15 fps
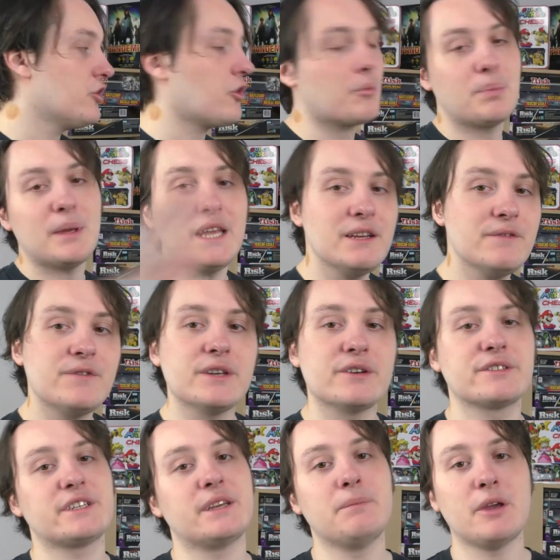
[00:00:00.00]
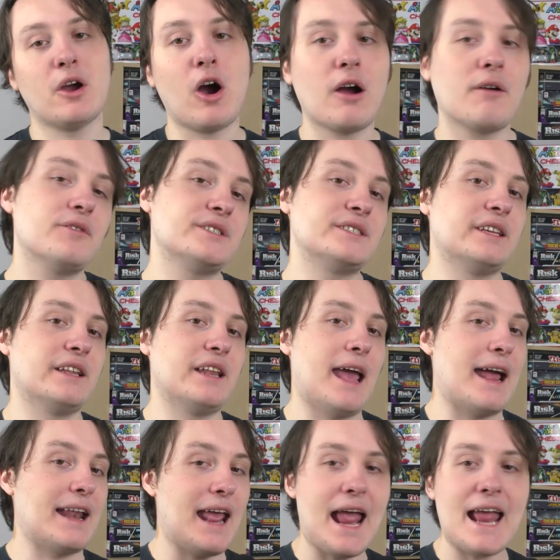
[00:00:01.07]
Your bean fields can be harvested
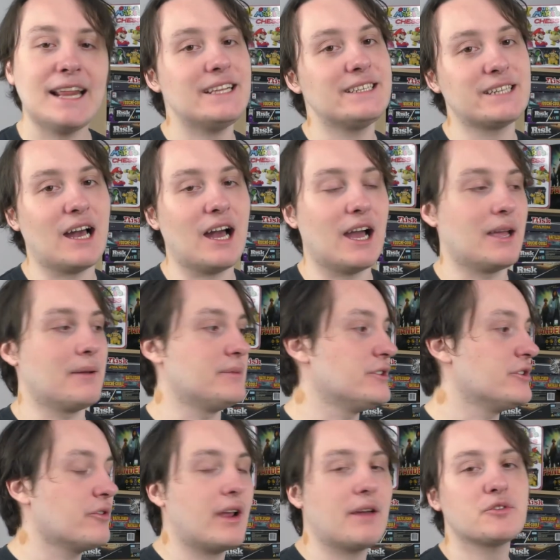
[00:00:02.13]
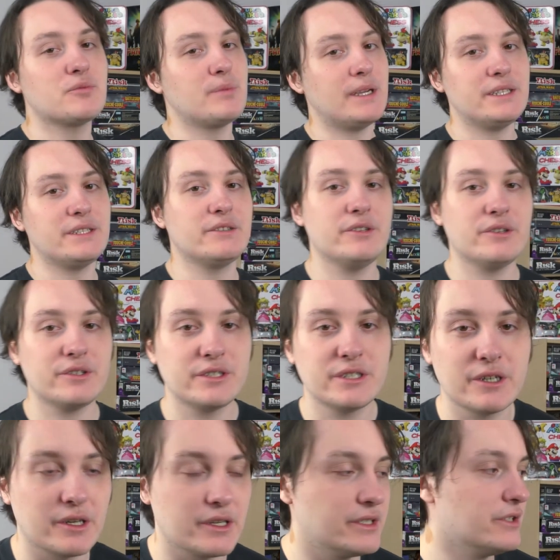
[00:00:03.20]
at any time. You don't have to wait till your
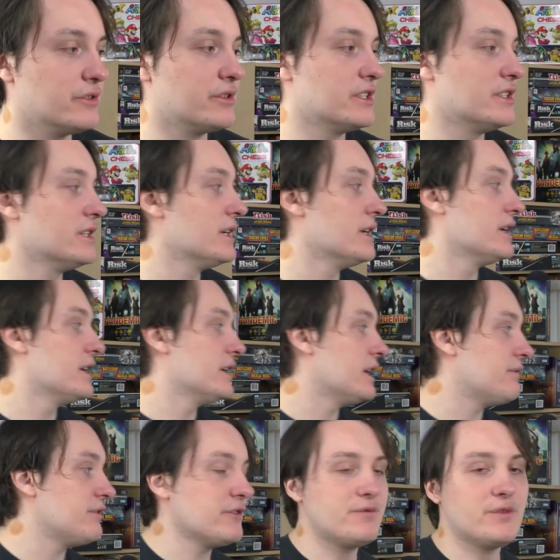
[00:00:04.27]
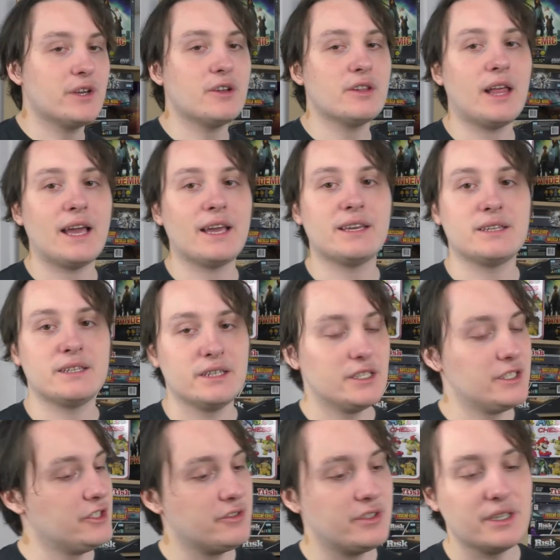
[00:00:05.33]
turn. You can, if you feel like
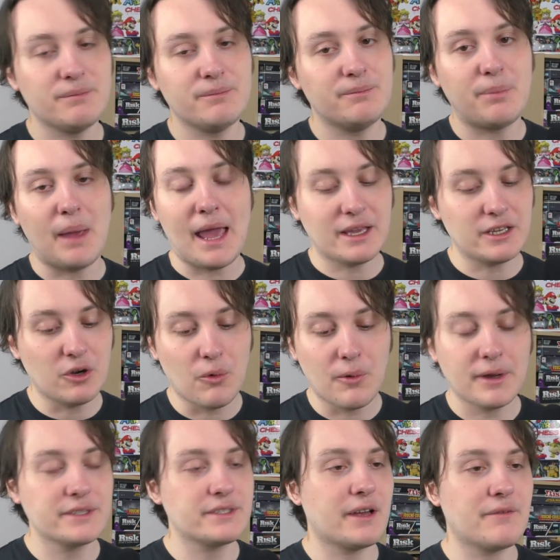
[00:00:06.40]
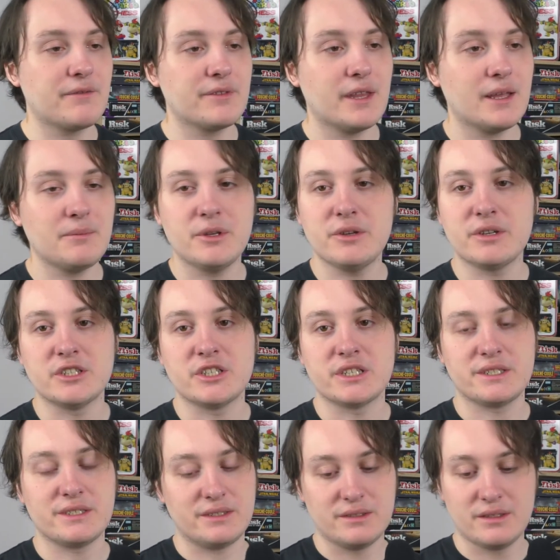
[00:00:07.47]
you can bank coins off of them, you can
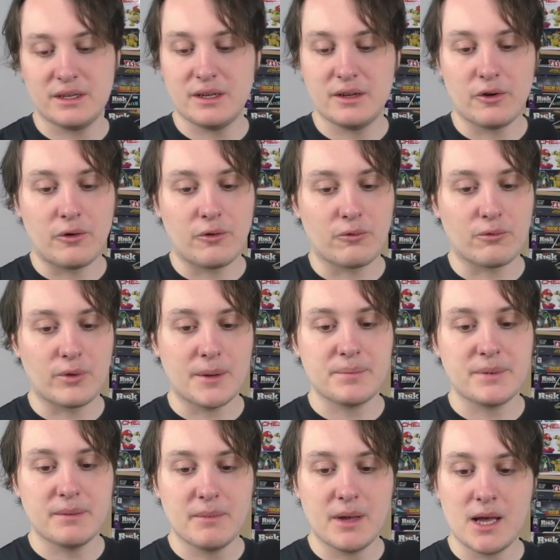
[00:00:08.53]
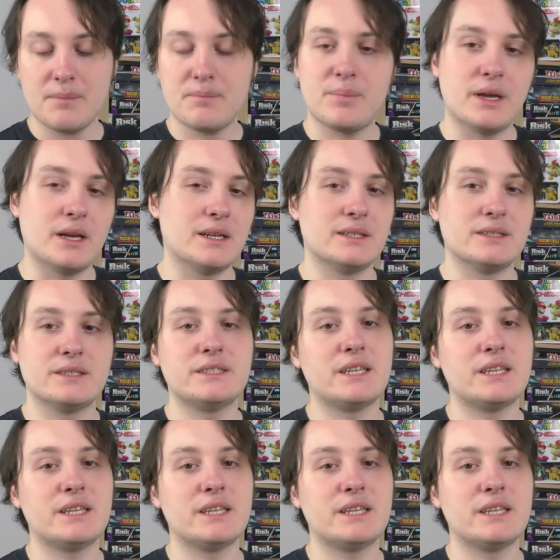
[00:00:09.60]
just rip them up and